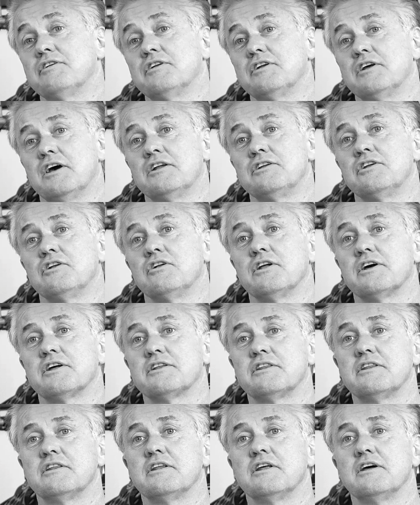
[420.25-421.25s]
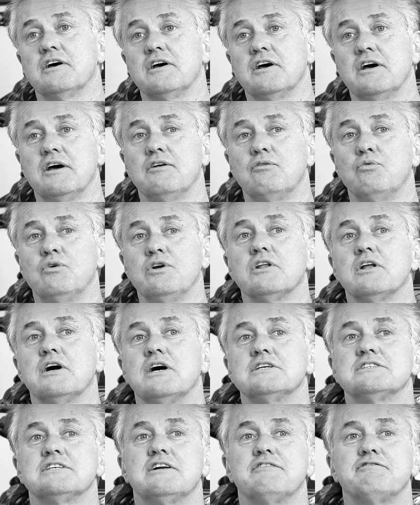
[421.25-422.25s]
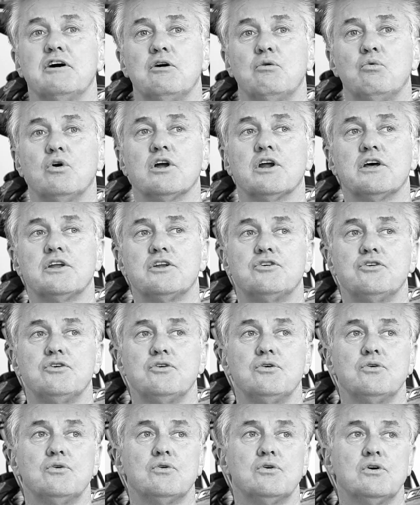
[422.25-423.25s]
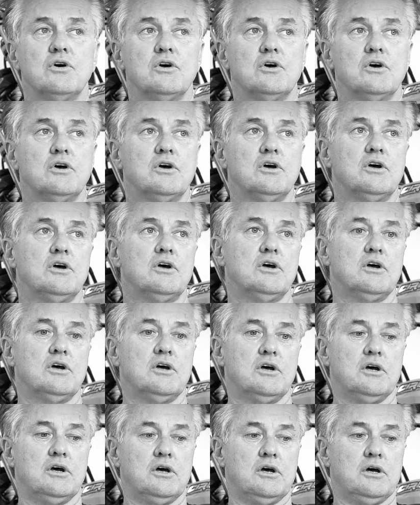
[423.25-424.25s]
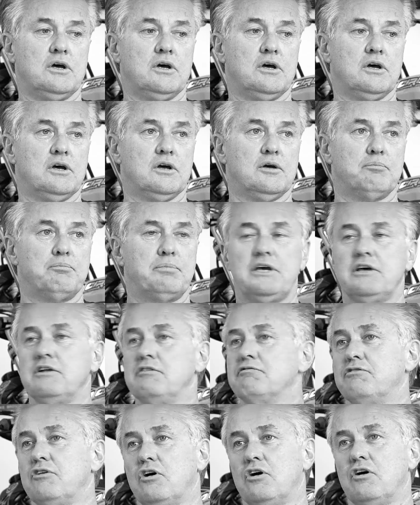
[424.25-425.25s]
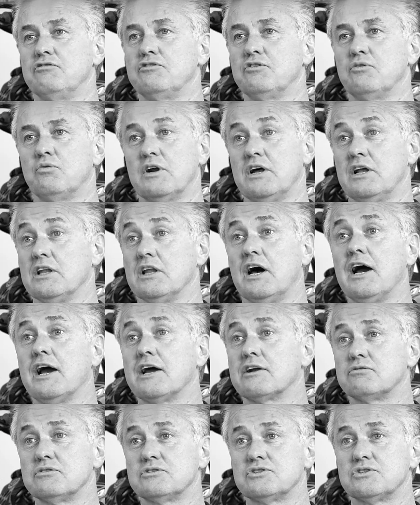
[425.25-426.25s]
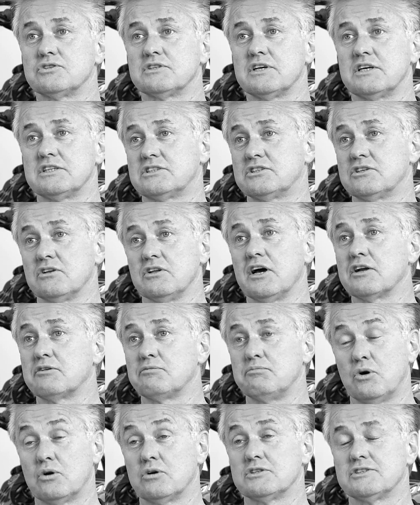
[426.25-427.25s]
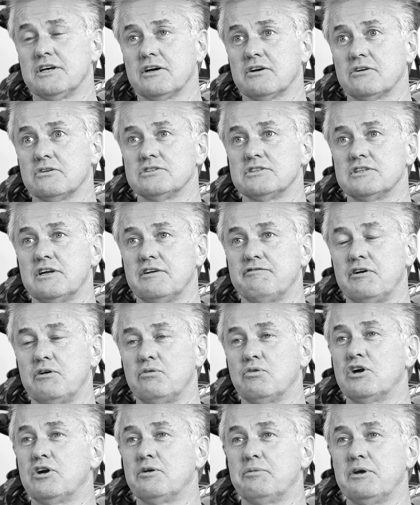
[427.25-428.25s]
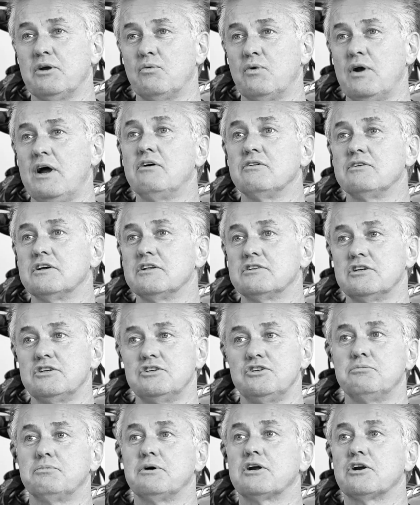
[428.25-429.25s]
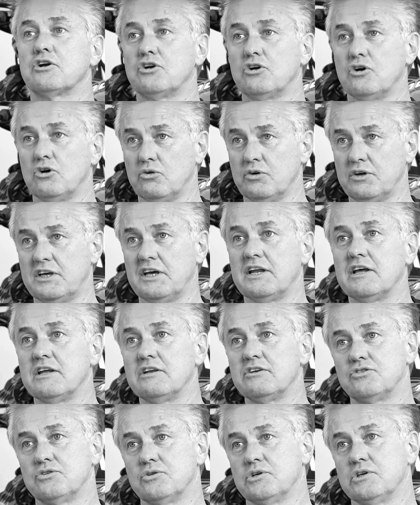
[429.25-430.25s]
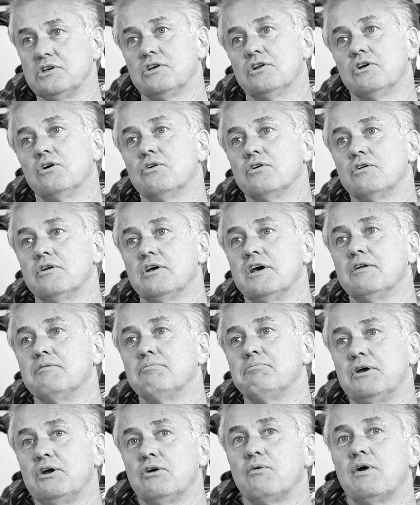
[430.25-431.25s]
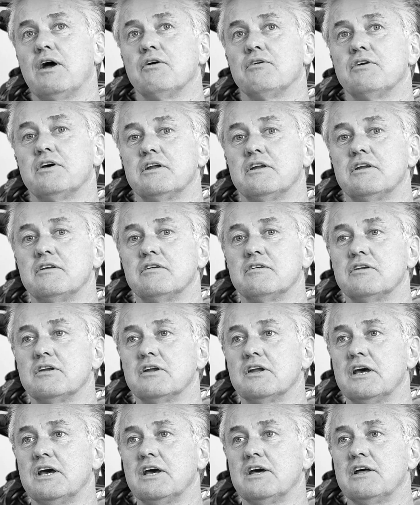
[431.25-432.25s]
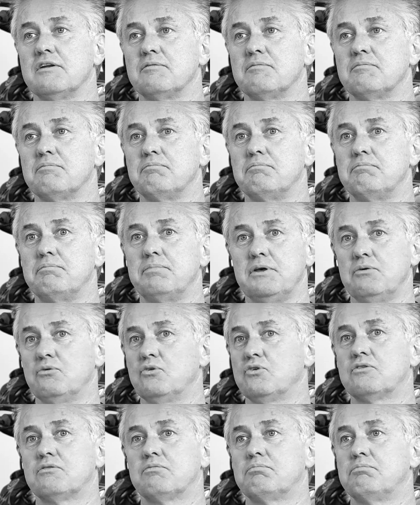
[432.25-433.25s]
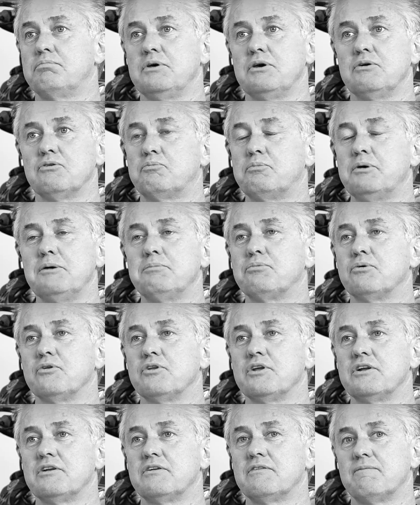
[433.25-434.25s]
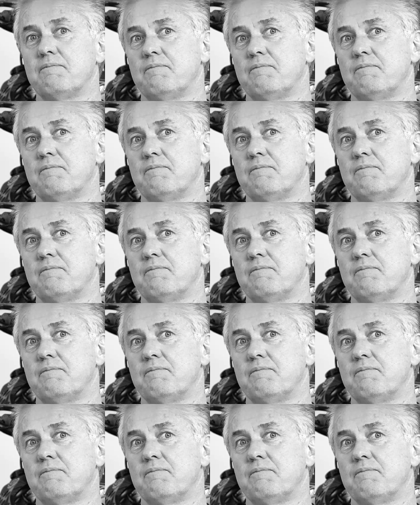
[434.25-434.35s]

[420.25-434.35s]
and you know, like realized that if I wanted to be involved in what I liked, which was I still liked motorcycles, and if I wanted to be around it, then you better go get into it, you know, and be around it, and be with people that